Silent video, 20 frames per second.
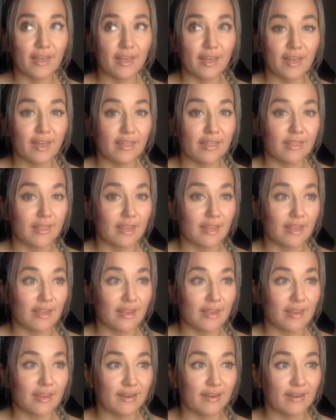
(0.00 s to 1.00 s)
and
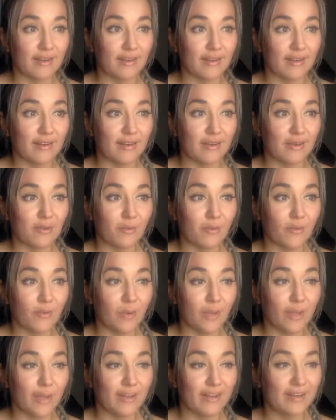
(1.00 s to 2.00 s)
then
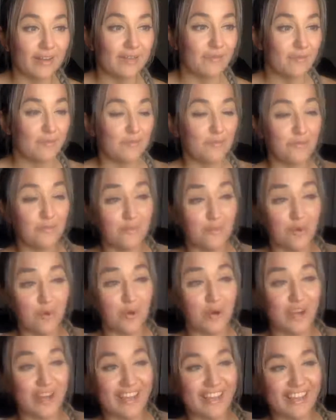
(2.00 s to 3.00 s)
when
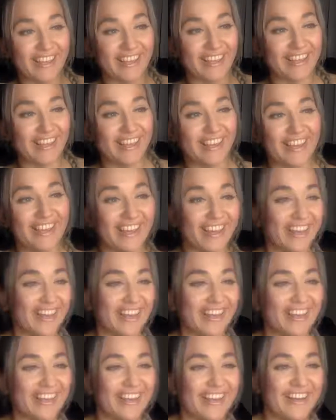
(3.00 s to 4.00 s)
morning,
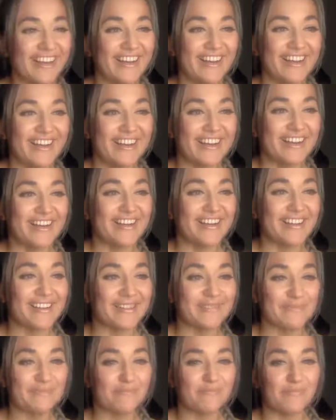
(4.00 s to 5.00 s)
hey,
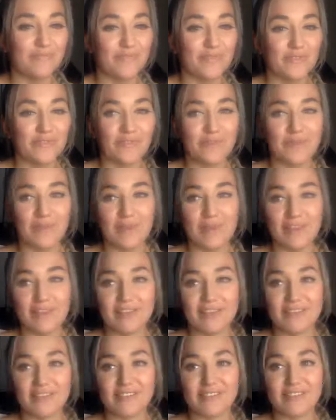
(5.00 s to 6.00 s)
for me
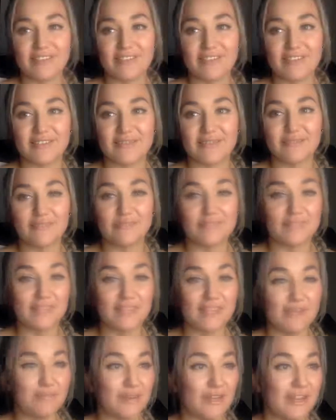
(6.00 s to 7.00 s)
it's
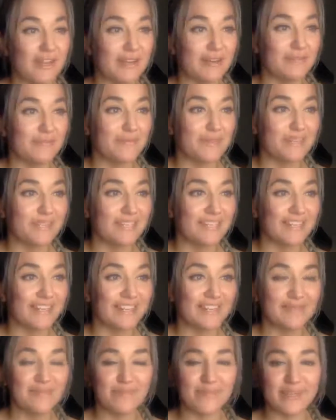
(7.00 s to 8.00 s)
10 p.m. It's
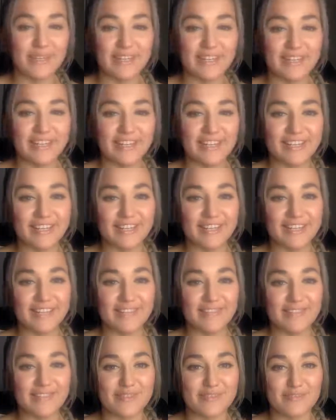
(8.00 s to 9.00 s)
night, but
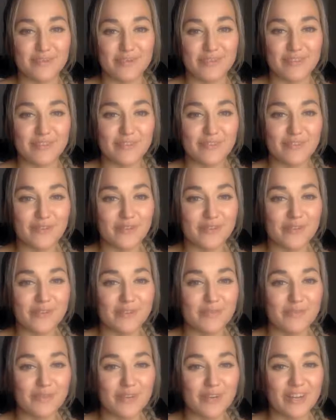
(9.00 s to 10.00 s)
if it's morning for you,
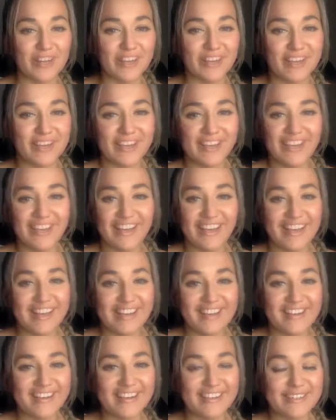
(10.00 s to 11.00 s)
good morning.
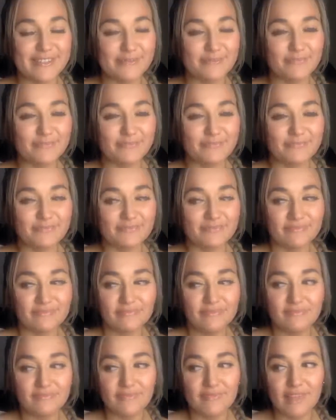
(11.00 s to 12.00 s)
um,
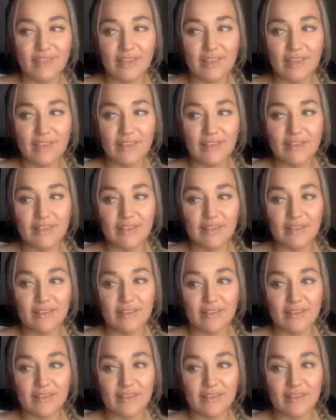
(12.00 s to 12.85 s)
and then